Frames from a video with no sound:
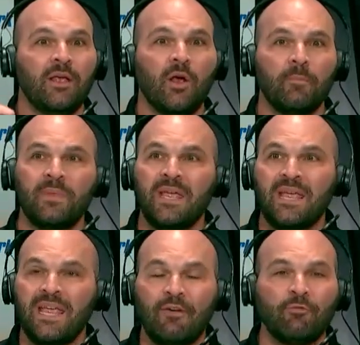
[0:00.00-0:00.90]
You know,
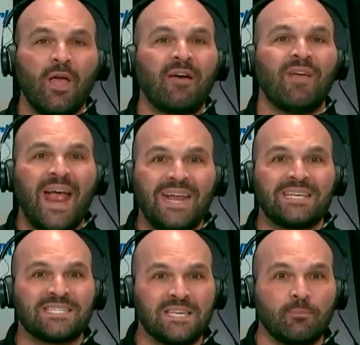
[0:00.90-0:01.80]
if you have
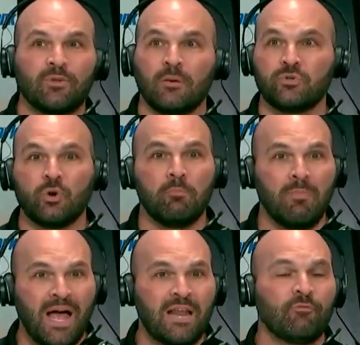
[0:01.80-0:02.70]
any symptoms, you're
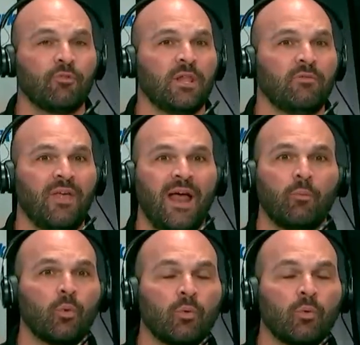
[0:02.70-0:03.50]
mindful of that.